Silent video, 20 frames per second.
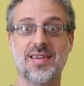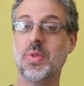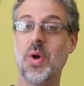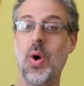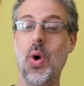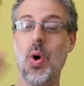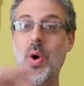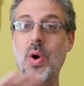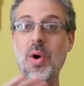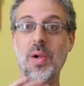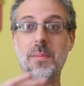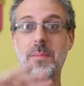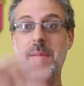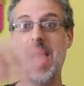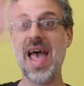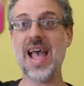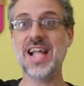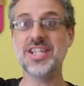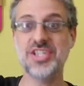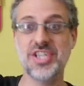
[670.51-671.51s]
The whole
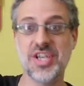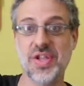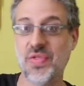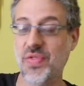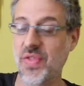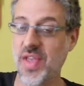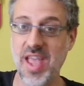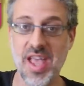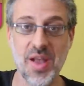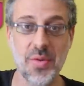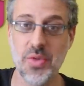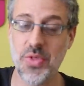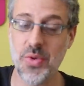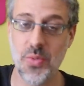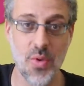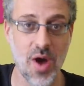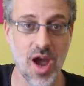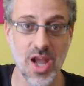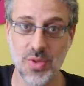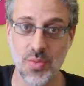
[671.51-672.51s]
magic thing with the
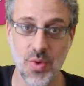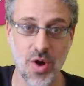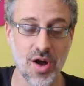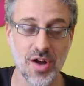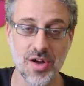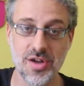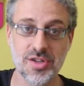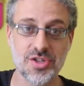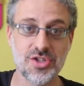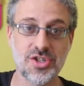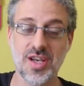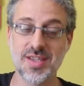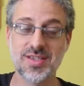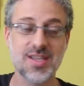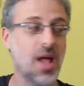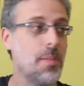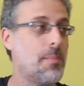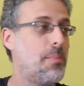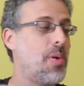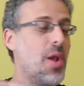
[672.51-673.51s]
White Walkers
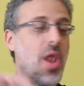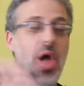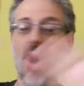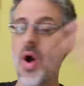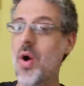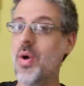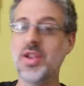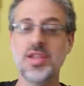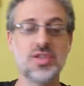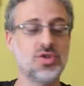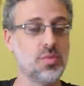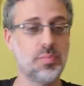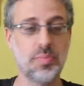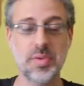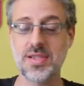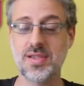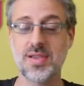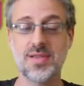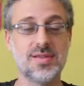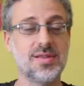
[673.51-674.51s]
just got blown into
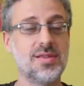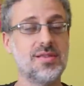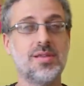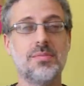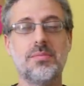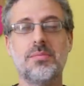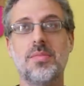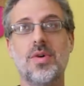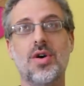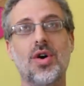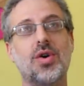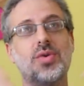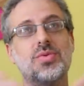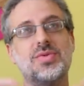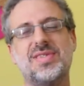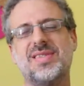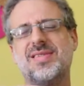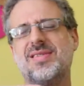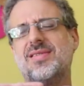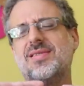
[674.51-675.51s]
pieces in the
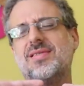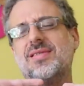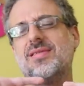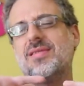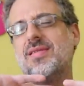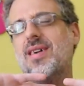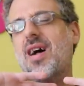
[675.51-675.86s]
most